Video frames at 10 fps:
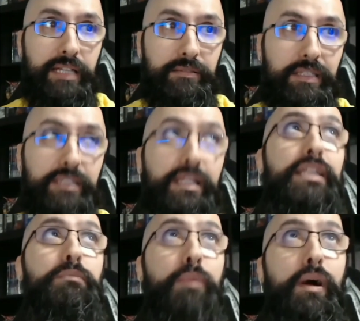Then
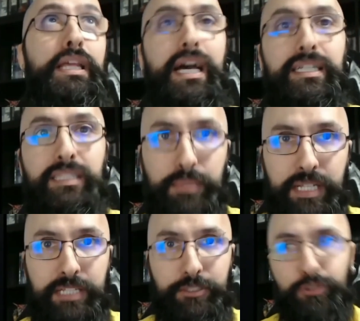his body has the
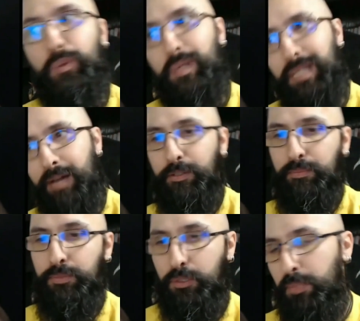potential to allow
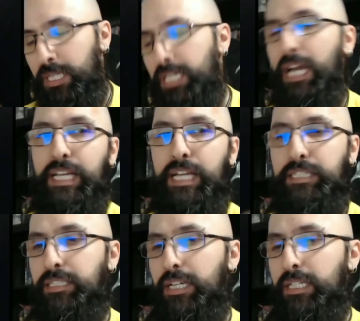him to be, I guess.